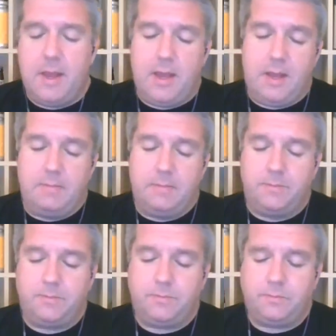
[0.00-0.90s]

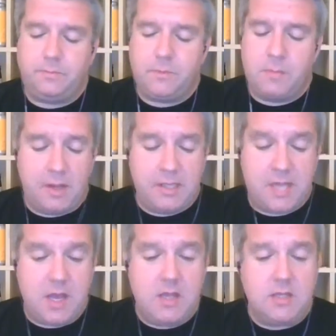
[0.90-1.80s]
Um, but
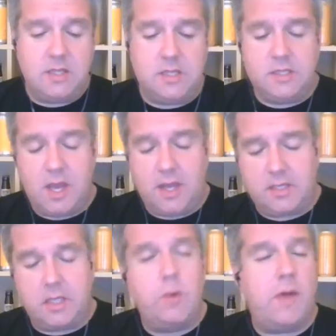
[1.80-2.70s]
it's nice. It is
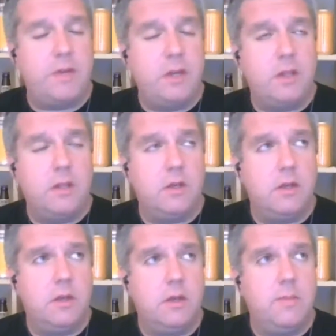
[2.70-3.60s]
nice. I do have
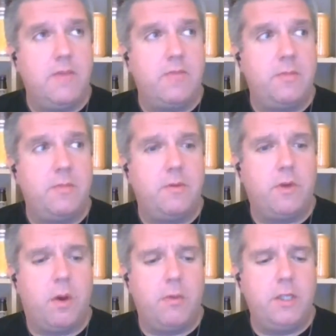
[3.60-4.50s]
another beer from
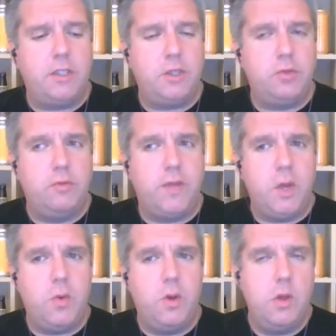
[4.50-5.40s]
Thornbridge to
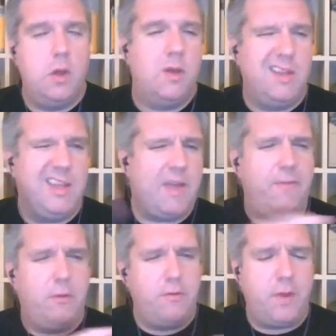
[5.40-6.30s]
review. You get
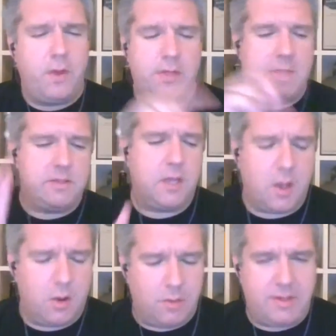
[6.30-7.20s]
a full review on that. It's a
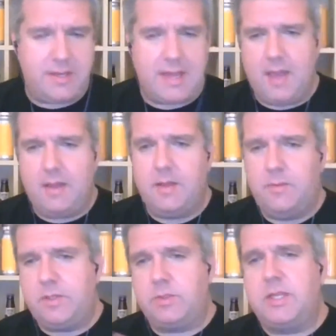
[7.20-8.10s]
collab with DEYA
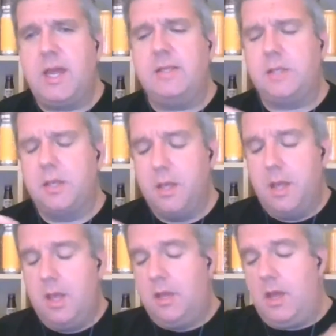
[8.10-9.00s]
which was nice.
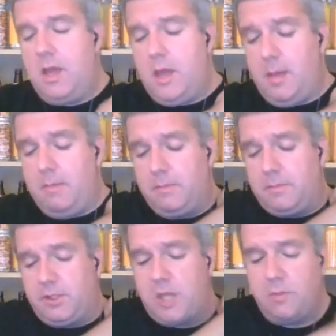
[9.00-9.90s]
Um,
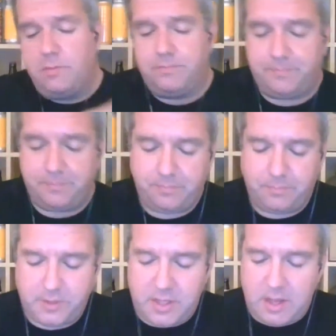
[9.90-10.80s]
so,
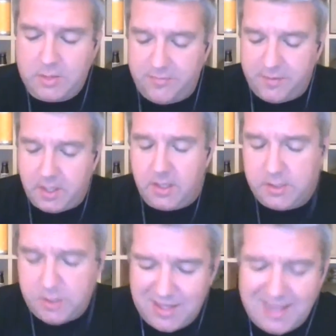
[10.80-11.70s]
so that was the first.
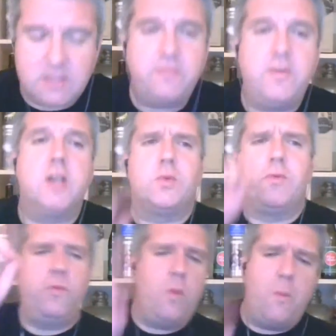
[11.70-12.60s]
So that's the first
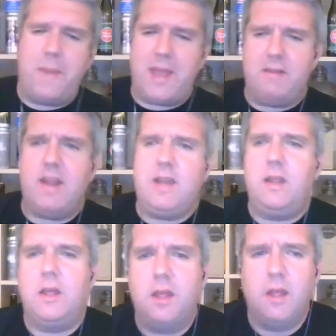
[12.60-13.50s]
one beer in.